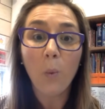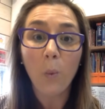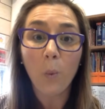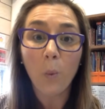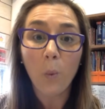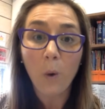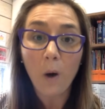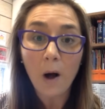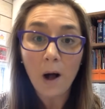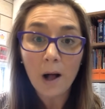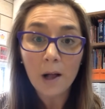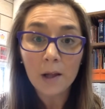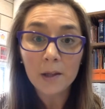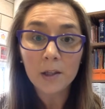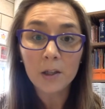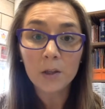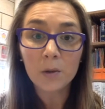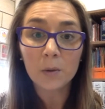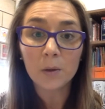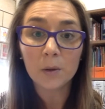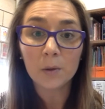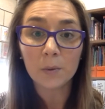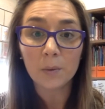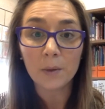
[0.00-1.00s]
while
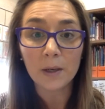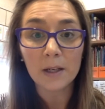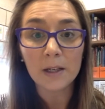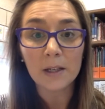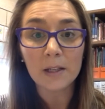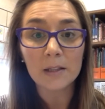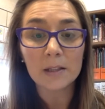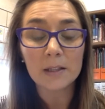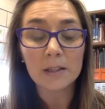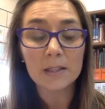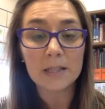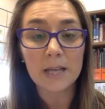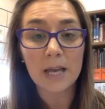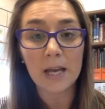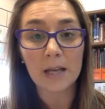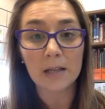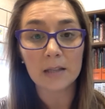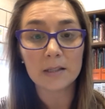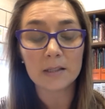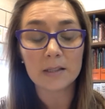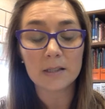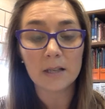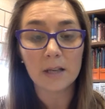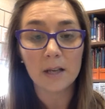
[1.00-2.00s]
you are reading the
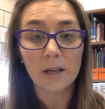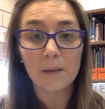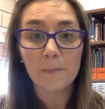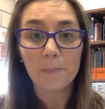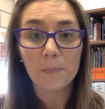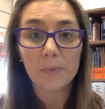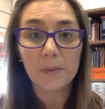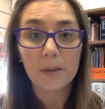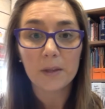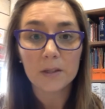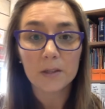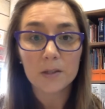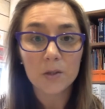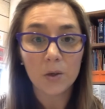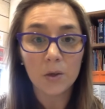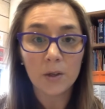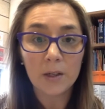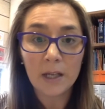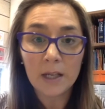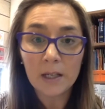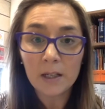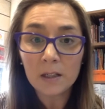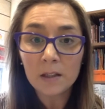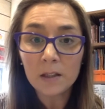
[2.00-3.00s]
text. So
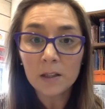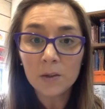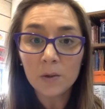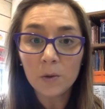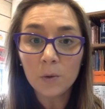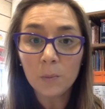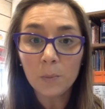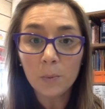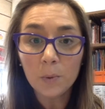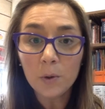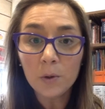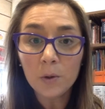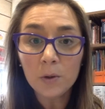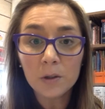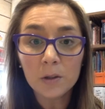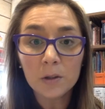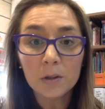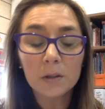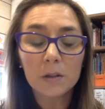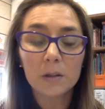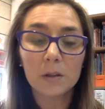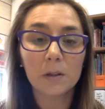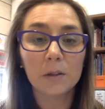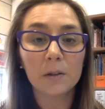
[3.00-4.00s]
get a little
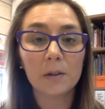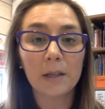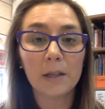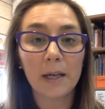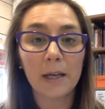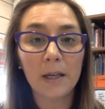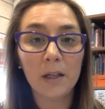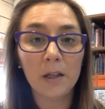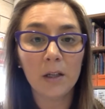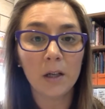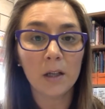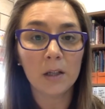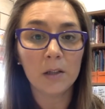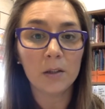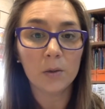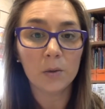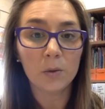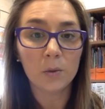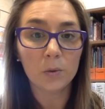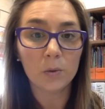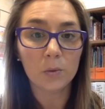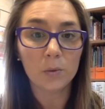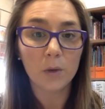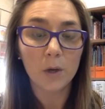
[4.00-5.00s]
book, okay, a
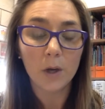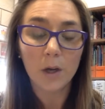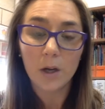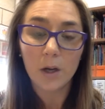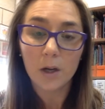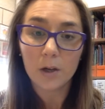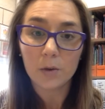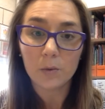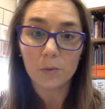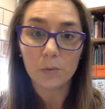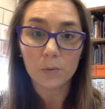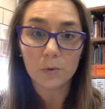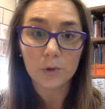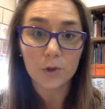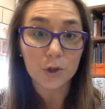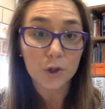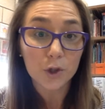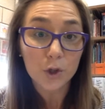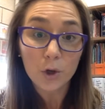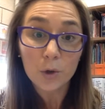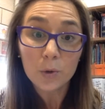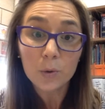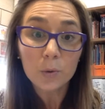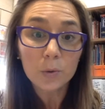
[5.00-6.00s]
little
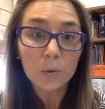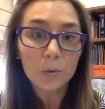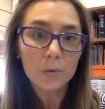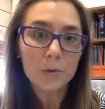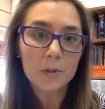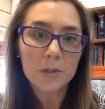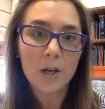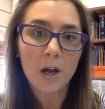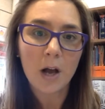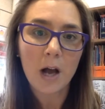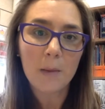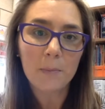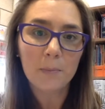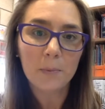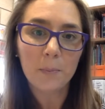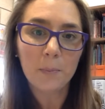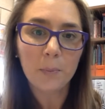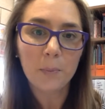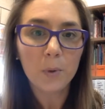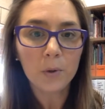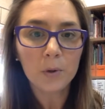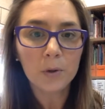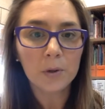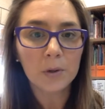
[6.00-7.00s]
journal type
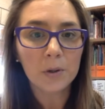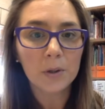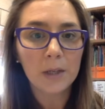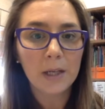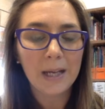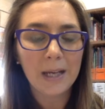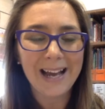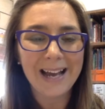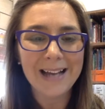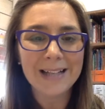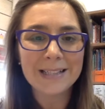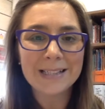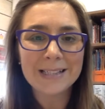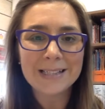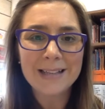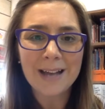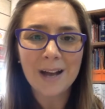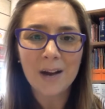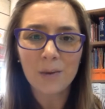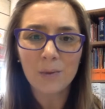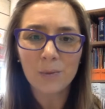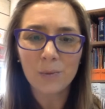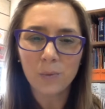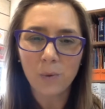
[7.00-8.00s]
book, and
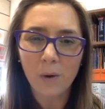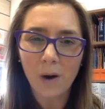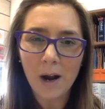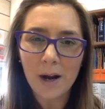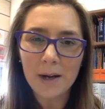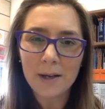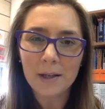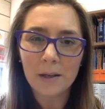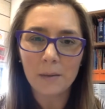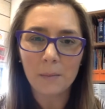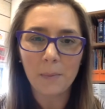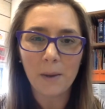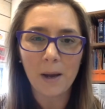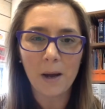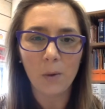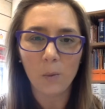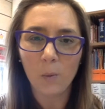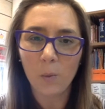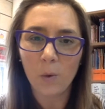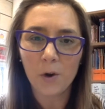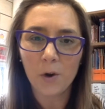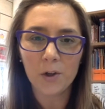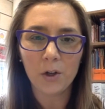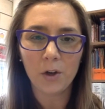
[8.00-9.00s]
start writing
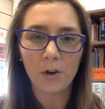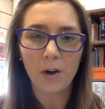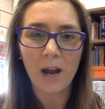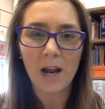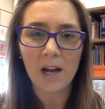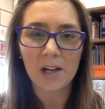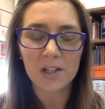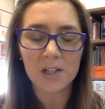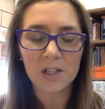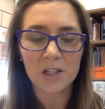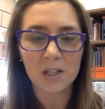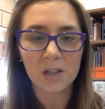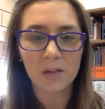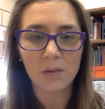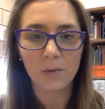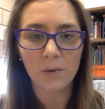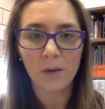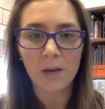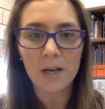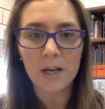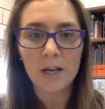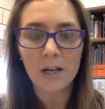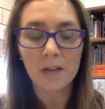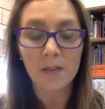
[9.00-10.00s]
about what you're actually
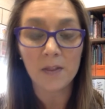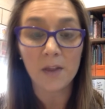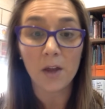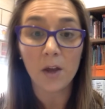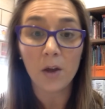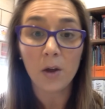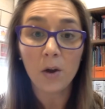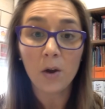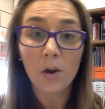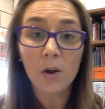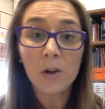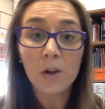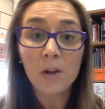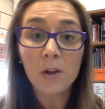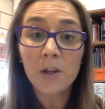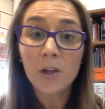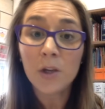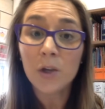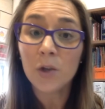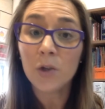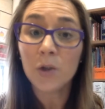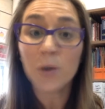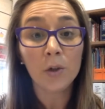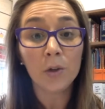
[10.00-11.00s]
reading. And the earlier
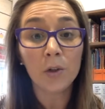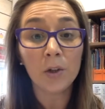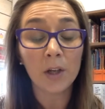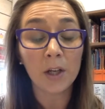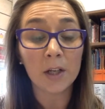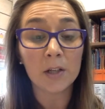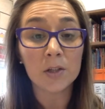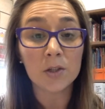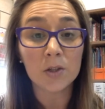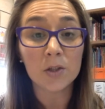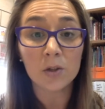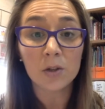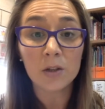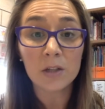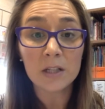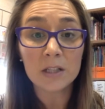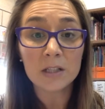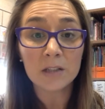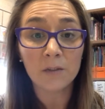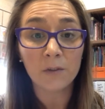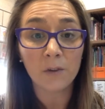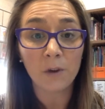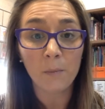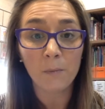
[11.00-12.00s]
you can do
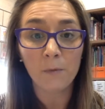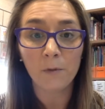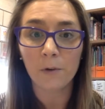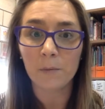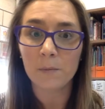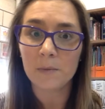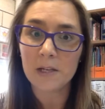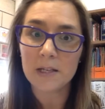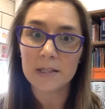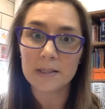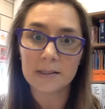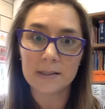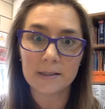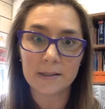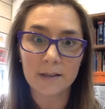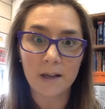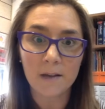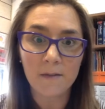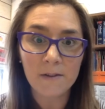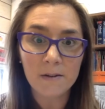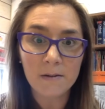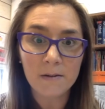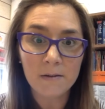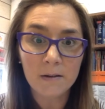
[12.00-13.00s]
this from year
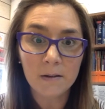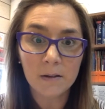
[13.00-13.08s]
7,